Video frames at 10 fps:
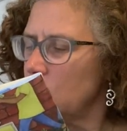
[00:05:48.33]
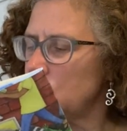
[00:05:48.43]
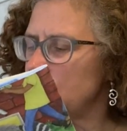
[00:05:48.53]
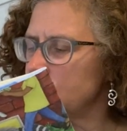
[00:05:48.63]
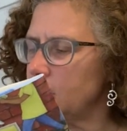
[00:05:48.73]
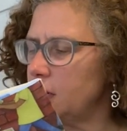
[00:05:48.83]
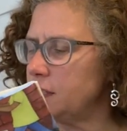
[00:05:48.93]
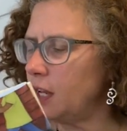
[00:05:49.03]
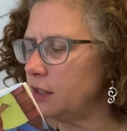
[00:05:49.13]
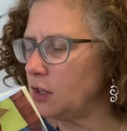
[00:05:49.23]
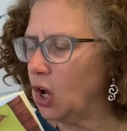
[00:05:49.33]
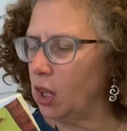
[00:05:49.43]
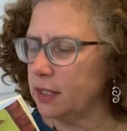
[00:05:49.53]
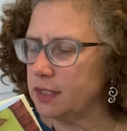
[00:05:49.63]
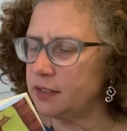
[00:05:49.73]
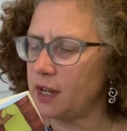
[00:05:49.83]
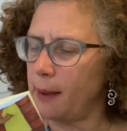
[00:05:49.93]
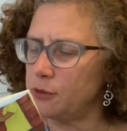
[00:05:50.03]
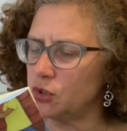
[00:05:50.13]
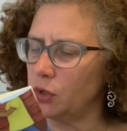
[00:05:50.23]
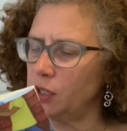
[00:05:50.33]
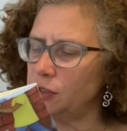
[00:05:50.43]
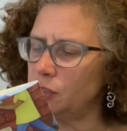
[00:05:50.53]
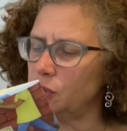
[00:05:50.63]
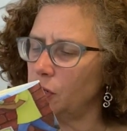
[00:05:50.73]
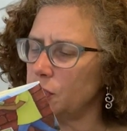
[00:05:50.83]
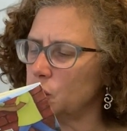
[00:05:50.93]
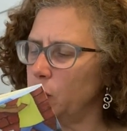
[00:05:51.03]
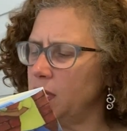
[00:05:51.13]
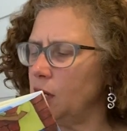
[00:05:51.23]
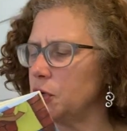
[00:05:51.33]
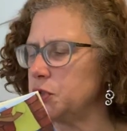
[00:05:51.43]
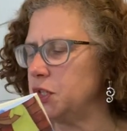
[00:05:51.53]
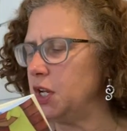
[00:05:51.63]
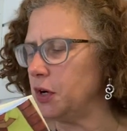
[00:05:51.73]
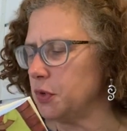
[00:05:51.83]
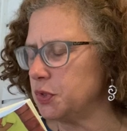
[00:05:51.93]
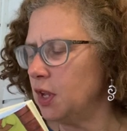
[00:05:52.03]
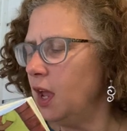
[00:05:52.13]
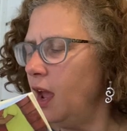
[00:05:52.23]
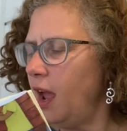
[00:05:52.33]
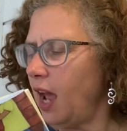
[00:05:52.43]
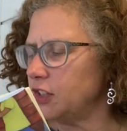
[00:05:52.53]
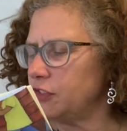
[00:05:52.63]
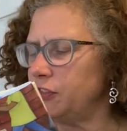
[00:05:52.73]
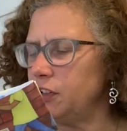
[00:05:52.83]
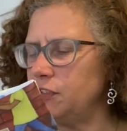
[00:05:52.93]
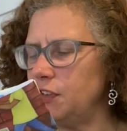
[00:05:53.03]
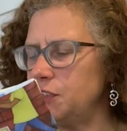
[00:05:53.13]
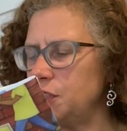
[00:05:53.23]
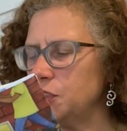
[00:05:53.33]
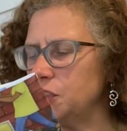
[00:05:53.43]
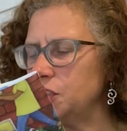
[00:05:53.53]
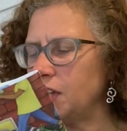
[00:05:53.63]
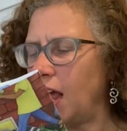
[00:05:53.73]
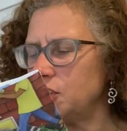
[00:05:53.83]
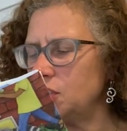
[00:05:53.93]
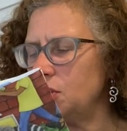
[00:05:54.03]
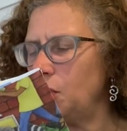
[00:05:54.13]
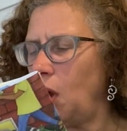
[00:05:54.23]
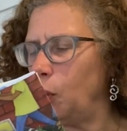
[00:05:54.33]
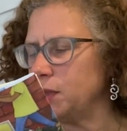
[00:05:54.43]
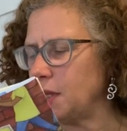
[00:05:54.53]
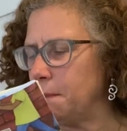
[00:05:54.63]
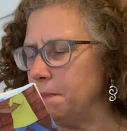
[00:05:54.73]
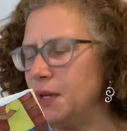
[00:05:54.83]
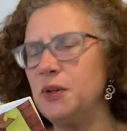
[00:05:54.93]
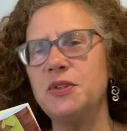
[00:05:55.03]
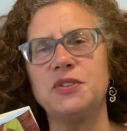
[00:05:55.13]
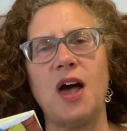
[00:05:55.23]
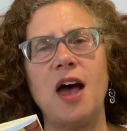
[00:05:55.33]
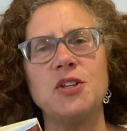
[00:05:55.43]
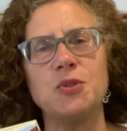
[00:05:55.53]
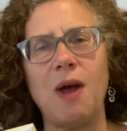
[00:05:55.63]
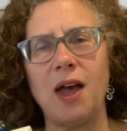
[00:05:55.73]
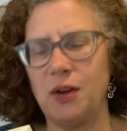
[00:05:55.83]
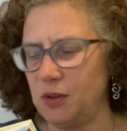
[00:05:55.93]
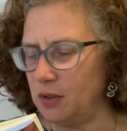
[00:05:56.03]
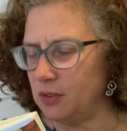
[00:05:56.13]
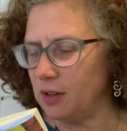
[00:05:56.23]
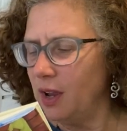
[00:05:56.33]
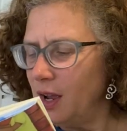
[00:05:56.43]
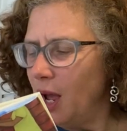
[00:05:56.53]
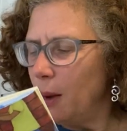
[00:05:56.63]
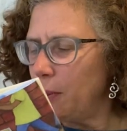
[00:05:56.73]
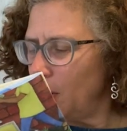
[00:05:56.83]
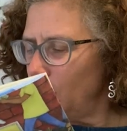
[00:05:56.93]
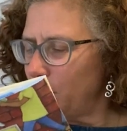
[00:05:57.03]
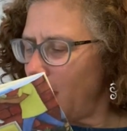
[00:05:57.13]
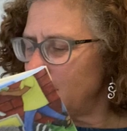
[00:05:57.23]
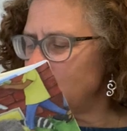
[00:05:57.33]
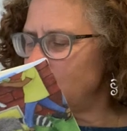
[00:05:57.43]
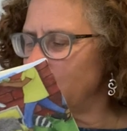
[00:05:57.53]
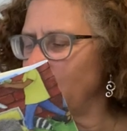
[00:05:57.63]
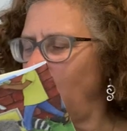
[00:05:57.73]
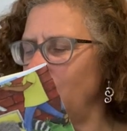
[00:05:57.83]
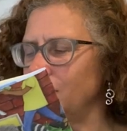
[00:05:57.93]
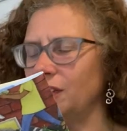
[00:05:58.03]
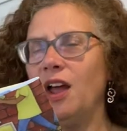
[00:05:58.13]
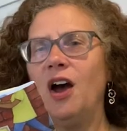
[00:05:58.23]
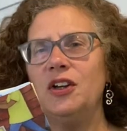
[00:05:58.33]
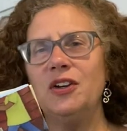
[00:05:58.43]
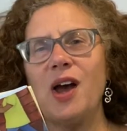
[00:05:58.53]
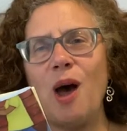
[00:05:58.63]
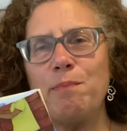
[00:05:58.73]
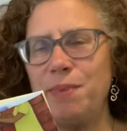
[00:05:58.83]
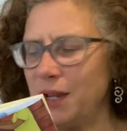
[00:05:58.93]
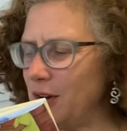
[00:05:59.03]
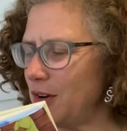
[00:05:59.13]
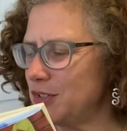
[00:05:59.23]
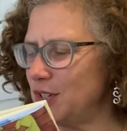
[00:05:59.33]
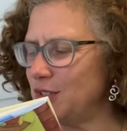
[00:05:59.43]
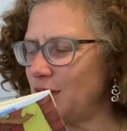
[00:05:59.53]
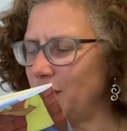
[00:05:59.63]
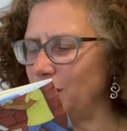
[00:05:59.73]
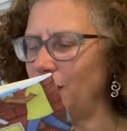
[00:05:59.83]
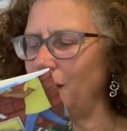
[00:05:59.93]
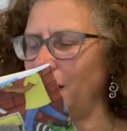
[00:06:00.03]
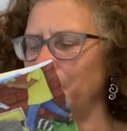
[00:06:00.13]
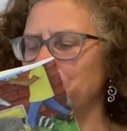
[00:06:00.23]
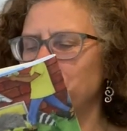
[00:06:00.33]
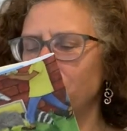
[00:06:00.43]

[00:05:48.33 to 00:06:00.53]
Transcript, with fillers: She skidded down the hall and stopped short at the door, squeaking her sneakers. At the foot of Vincent's statue was a middle-sized raccoon. Pearl ran into the garden. You got bigger, she said, grinning.